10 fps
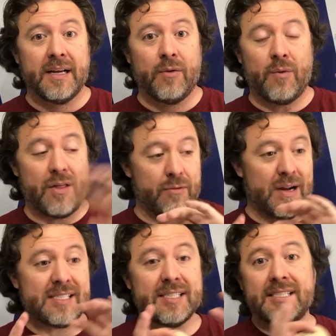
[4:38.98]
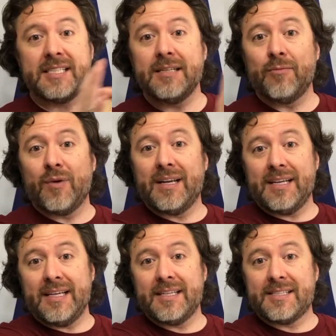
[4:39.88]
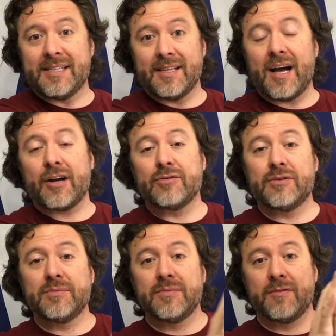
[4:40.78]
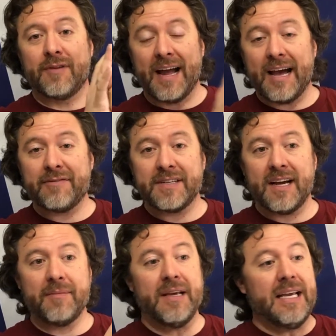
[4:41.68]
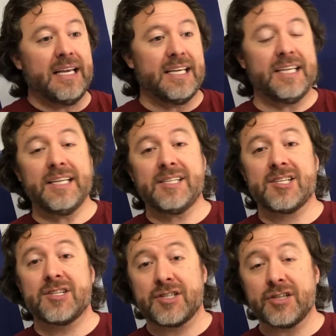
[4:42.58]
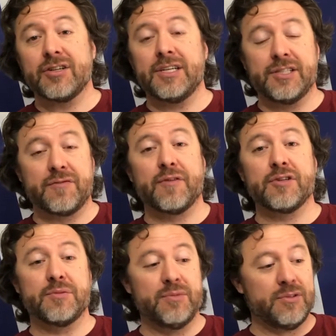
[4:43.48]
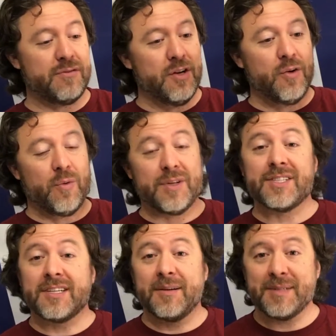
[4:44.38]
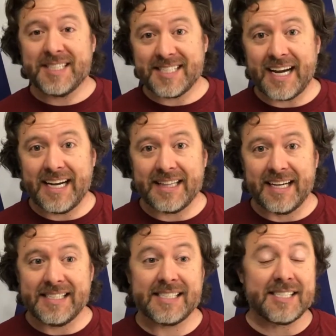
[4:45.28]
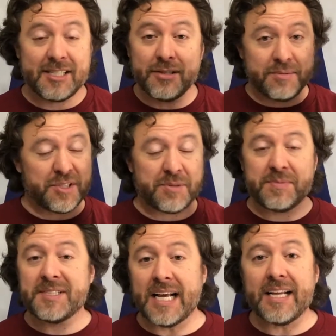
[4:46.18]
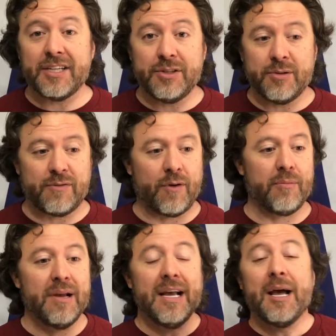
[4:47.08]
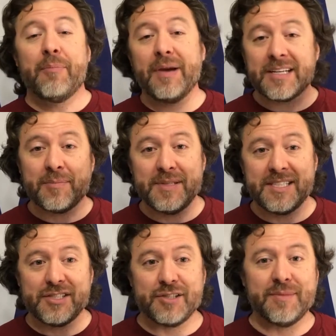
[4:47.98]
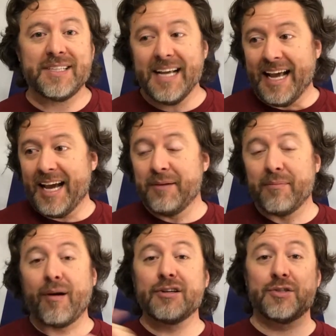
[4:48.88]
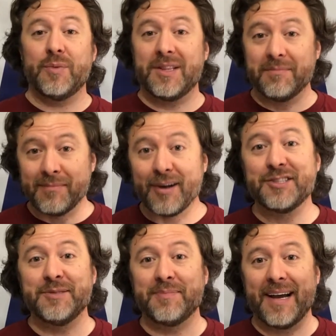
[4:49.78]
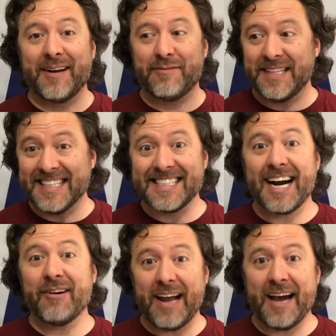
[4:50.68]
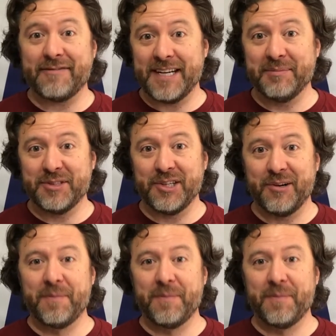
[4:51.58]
While the rest of the team went into the locker room for halftime, his first move was to come to the sidelines, still just stayed in uniform, picked up his instrument, and marched with the marching band for the entire halftime show,